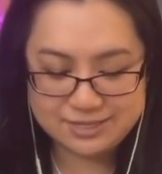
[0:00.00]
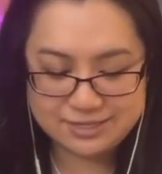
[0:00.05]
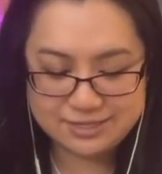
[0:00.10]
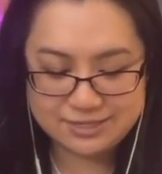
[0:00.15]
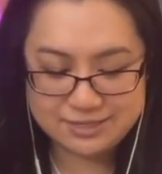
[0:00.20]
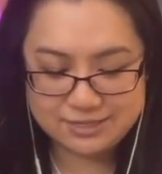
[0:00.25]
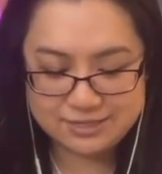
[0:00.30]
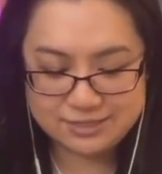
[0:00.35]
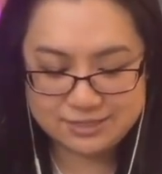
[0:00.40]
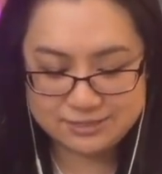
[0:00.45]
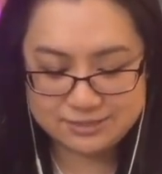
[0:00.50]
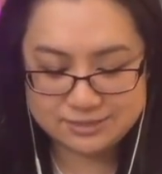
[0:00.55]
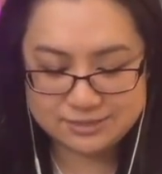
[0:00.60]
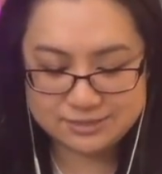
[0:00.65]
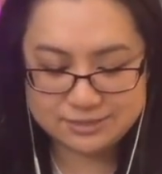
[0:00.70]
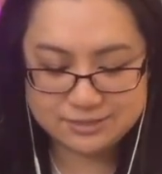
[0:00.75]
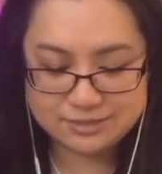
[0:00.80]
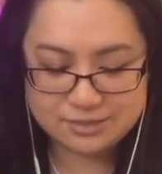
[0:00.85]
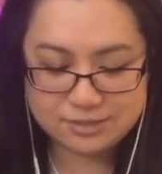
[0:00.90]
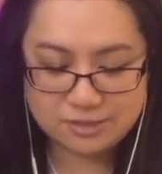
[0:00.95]
this
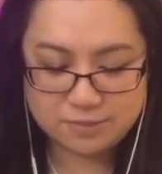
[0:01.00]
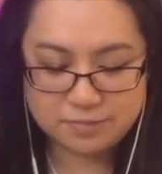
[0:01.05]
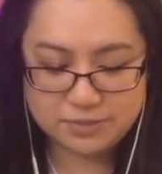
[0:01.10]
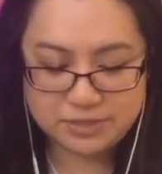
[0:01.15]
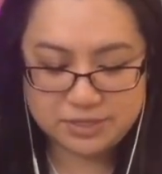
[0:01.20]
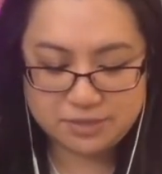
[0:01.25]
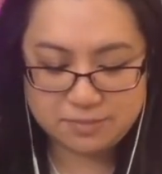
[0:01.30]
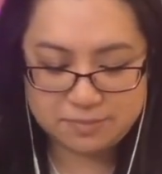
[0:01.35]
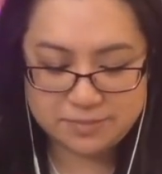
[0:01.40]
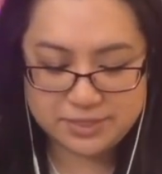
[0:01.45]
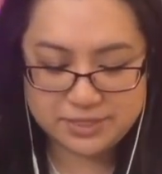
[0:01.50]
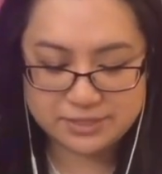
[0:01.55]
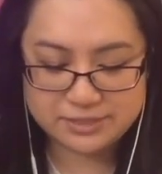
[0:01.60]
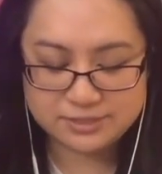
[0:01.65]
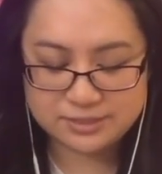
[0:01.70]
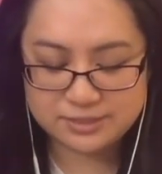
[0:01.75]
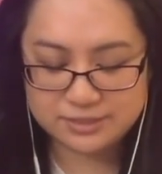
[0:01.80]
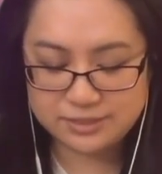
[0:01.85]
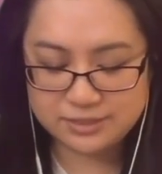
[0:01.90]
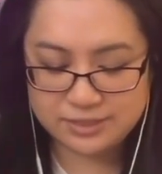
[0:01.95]
copy and
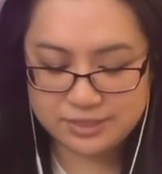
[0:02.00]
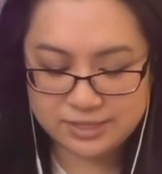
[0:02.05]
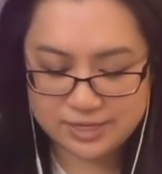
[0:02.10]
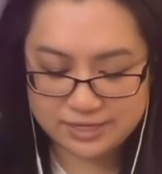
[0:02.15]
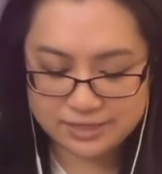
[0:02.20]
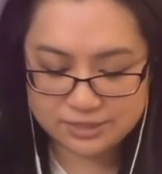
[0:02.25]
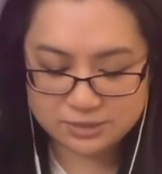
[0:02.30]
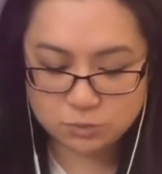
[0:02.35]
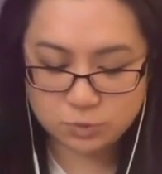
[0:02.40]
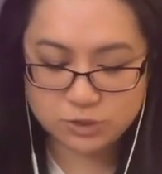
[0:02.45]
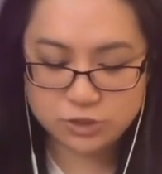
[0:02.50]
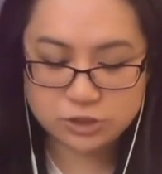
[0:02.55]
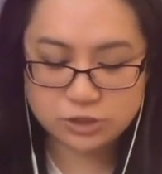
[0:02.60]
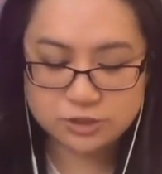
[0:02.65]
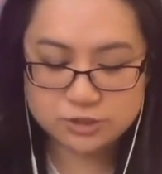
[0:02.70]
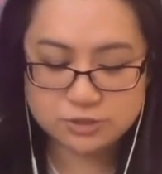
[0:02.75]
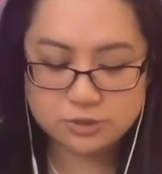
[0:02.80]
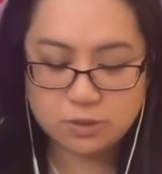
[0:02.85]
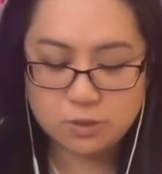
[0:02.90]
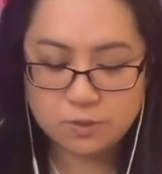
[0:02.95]
paste case, which
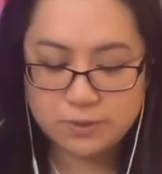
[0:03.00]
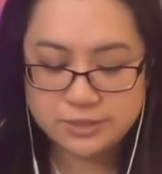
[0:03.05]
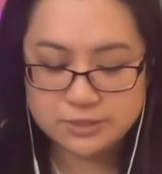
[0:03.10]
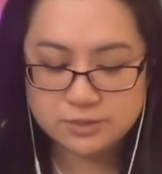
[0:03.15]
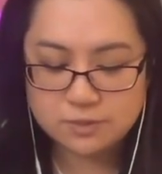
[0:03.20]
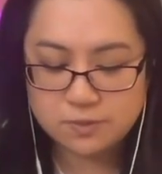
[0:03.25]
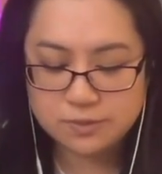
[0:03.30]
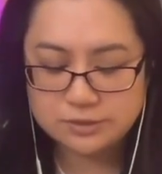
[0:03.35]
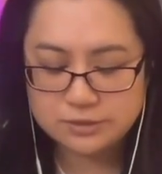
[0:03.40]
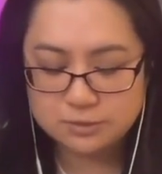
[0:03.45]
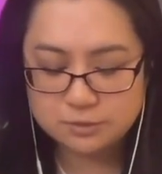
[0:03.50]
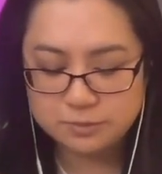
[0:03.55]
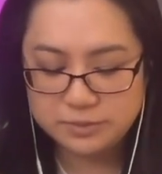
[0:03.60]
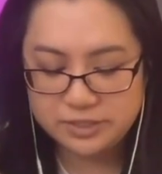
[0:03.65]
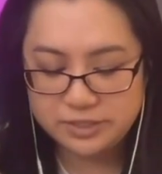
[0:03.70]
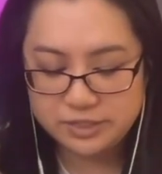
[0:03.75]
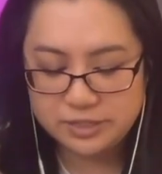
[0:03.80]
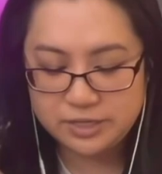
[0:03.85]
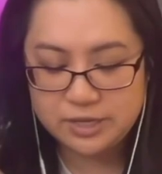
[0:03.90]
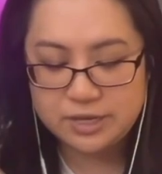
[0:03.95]
is always going to
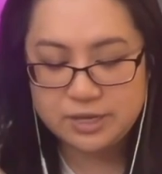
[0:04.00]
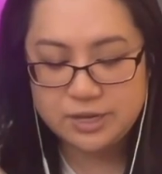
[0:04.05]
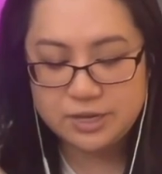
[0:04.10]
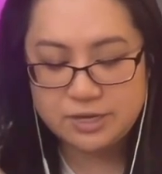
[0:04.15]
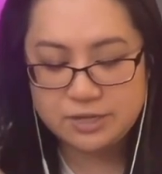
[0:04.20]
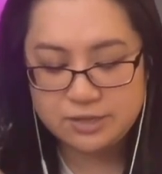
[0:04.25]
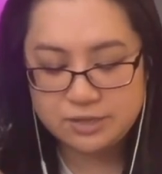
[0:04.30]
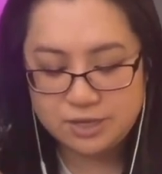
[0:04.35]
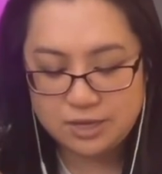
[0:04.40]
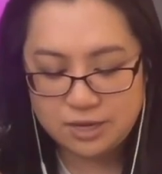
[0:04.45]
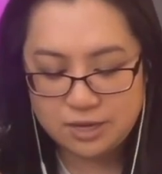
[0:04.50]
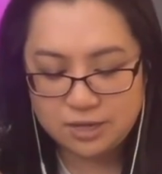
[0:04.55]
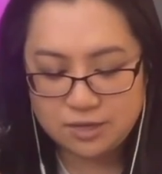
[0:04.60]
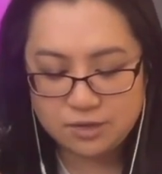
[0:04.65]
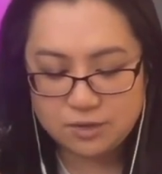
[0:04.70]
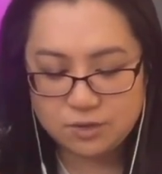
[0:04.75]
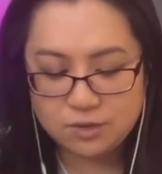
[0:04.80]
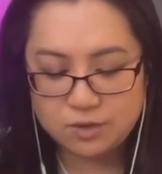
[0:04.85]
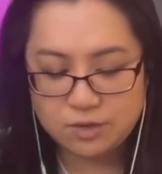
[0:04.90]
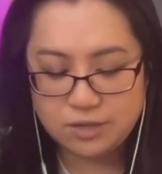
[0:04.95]
be the
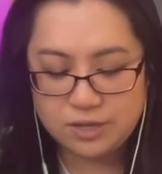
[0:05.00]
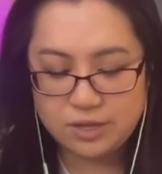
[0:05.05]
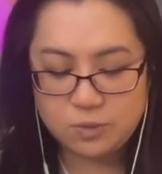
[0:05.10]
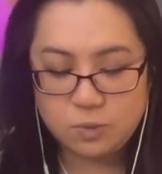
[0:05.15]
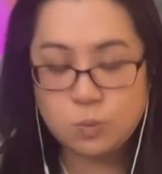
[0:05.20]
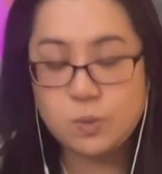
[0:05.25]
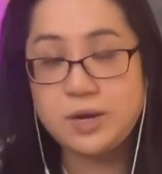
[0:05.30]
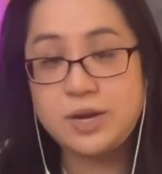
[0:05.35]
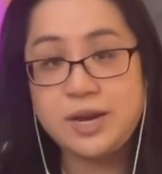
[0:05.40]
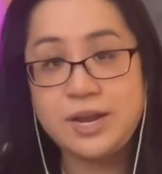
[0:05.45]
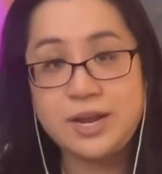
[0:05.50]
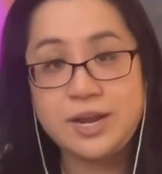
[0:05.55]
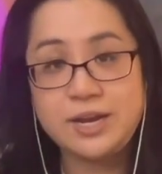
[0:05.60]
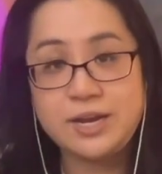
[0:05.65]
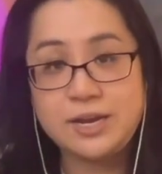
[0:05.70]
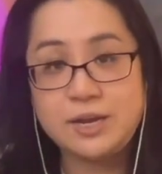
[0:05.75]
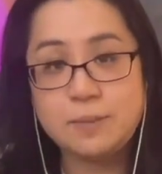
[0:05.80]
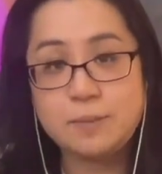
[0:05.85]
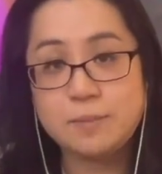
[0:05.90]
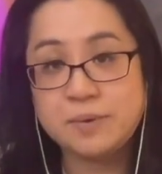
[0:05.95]
angle and
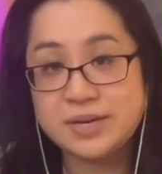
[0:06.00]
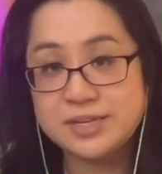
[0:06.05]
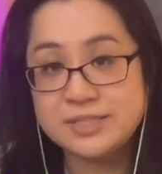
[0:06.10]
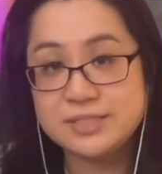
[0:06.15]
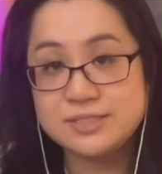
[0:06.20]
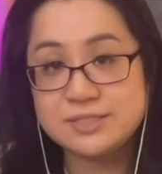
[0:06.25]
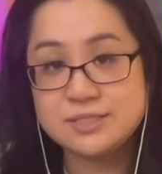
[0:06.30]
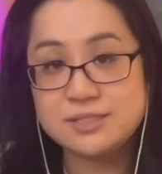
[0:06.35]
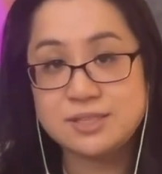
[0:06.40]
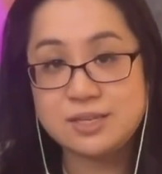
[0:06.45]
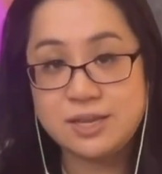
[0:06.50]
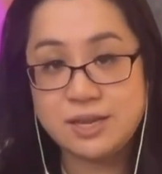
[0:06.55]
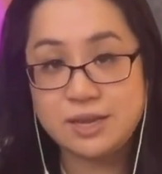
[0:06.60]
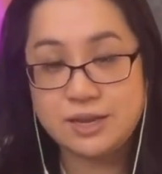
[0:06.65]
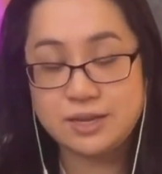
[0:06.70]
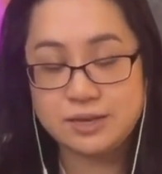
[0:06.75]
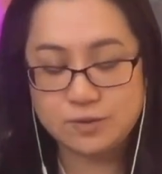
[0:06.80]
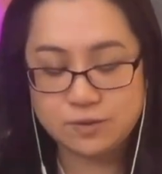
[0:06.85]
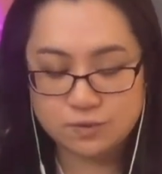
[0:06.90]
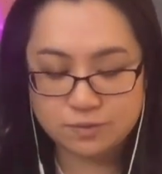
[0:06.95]
180 minus the
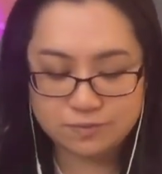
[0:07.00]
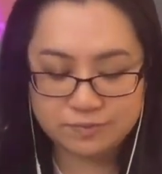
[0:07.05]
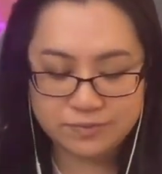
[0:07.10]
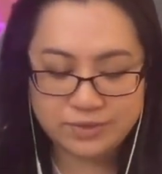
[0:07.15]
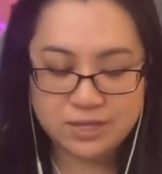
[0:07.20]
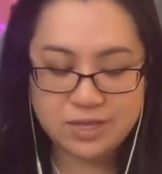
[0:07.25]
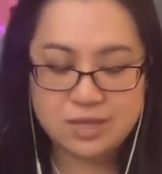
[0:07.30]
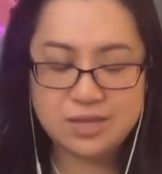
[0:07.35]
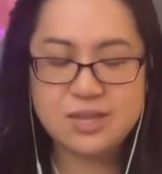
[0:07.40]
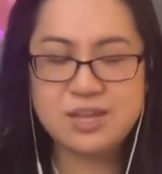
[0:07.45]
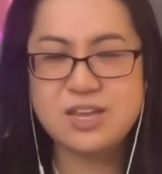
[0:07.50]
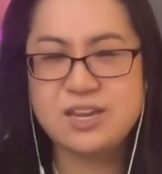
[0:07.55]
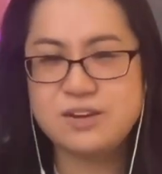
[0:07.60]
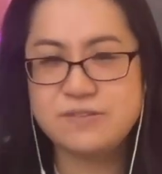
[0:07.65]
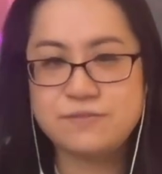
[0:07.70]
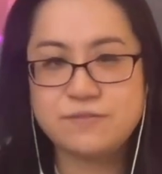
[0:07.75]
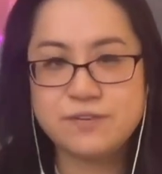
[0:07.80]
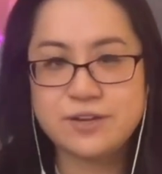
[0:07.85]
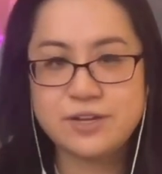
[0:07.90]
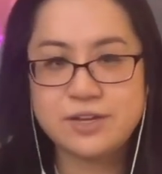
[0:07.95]
angle.
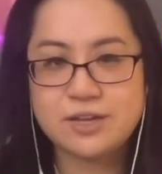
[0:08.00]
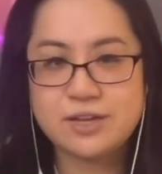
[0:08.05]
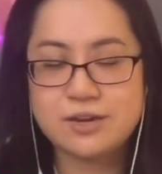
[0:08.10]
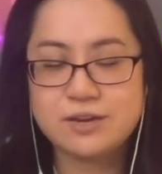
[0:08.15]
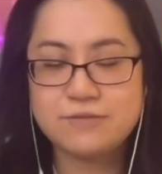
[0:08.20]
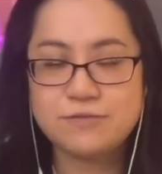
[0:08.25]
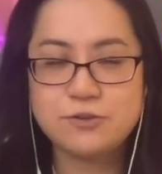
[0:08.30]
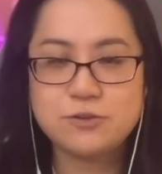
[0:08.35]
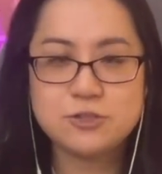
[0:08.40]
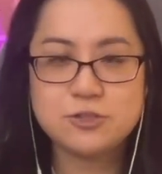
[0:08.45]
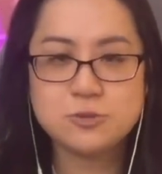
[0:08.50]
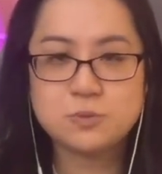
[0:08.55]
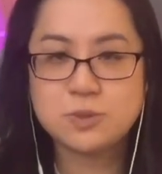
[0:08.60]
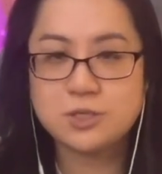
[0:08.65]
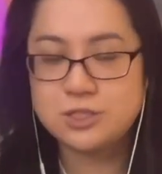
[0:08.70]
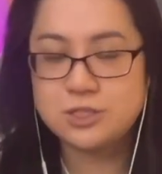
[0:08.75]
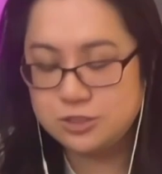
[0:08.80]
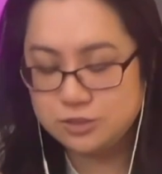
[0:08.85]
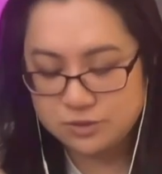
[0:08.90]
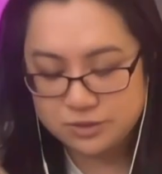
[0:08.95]
And if you just want
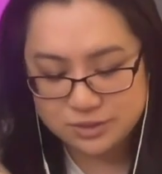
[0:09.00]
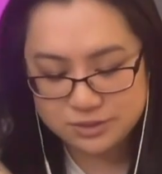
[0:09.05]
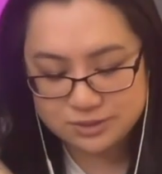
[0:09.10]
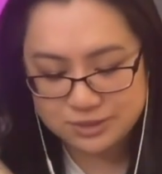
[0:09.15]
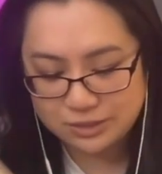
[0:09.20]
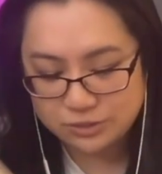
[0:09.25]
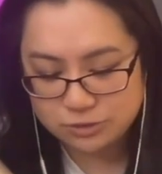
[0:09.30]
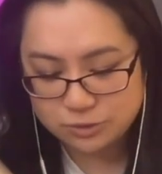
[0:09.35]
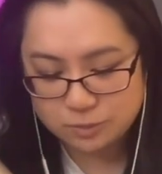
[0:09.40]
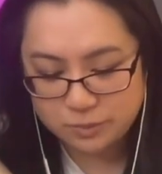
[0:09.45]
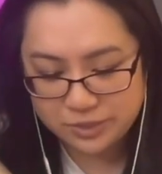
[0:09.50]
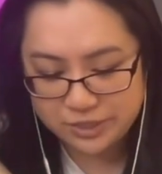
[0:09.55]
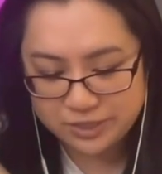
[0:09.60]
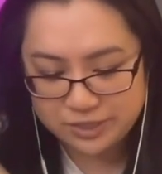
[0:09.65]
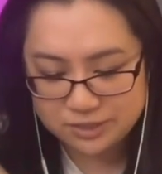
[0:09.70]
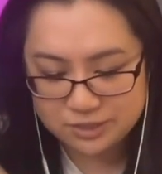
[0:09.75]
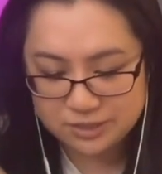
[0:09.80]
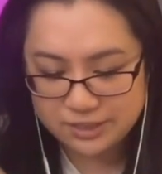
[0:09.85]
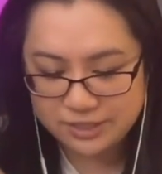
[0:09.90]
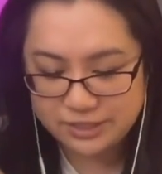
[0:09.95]
to do this
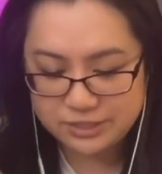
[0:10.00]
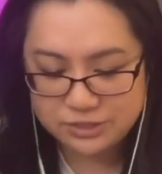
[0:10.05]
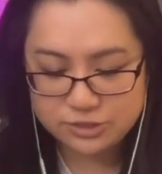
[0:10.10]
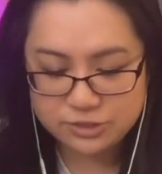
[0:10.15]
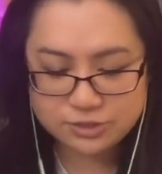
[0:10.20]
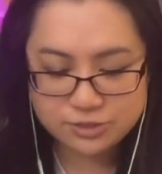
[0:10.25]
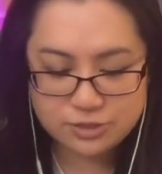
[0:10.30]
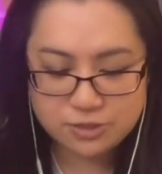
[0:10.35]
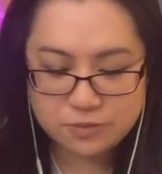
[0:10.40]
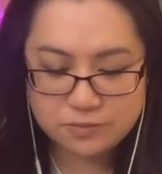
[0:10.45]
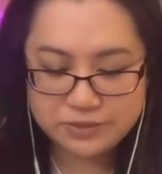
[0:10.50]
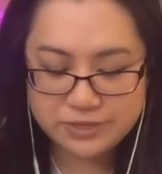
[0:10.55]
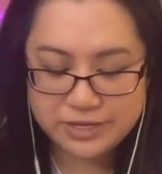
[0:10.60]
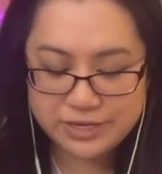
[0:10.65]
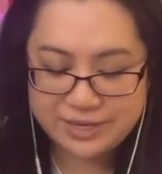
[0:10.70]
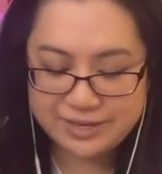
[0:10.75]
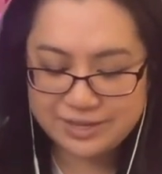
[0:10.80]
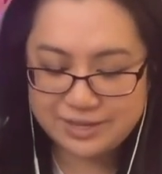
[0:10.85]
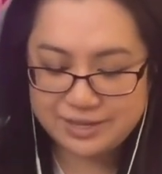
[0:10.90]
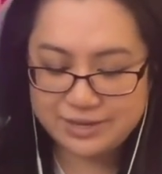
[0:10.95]
algebraically, just go
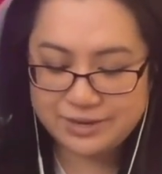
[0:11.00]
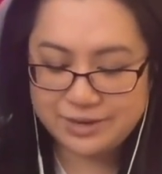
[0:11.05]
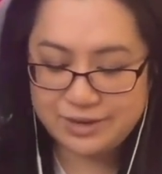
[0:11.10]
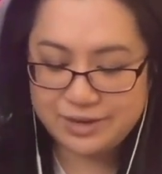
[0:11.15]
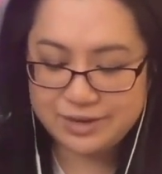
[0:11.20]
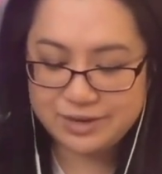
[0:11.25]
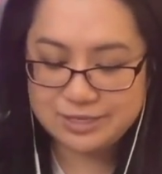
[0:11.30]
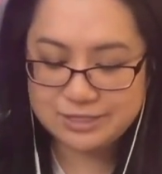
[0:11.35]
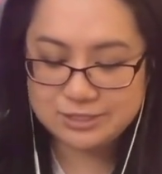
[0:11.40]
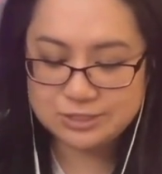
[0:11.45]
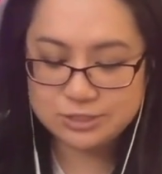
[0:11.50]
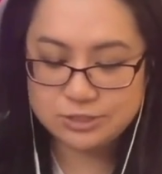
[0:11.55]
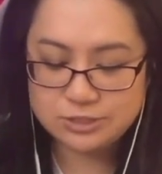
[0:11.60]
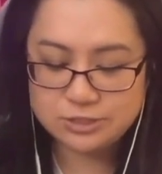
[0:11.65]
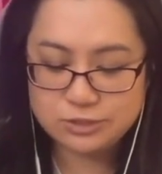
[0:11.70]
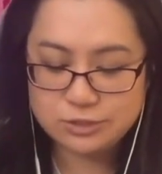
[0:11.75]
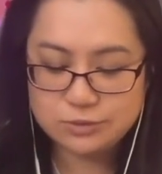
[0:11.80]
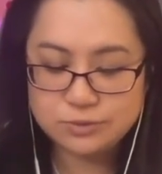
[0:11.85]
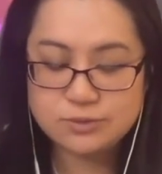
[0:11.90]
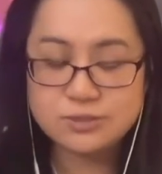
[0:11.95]
ahead and
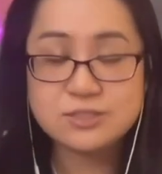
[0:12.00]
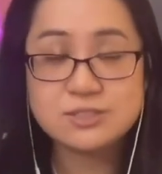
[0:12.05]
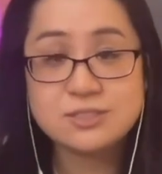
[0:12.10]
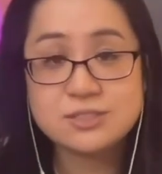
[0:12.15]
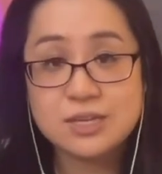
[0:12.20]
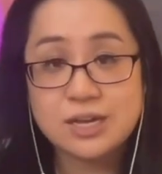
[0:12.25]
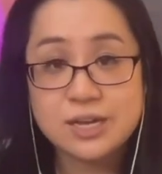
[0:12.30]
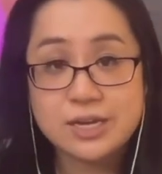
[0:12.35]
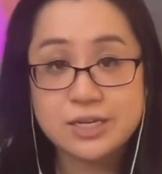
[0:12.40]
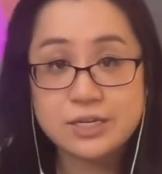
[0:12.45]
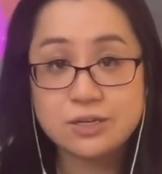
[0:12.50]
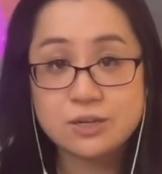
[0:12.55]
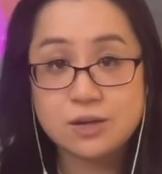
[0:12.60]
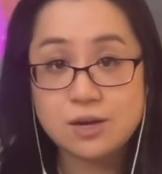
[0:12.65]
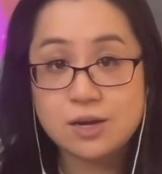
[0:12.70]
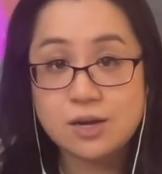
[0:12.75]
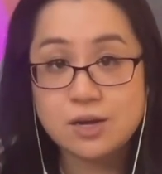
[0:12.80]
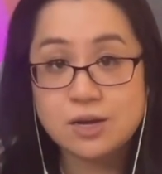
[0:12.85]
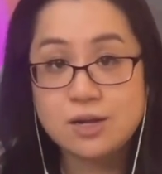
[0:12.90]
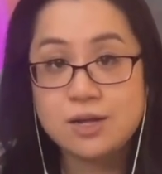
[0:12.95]
do the sine
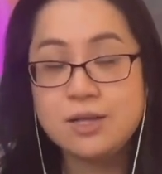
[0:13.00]
law,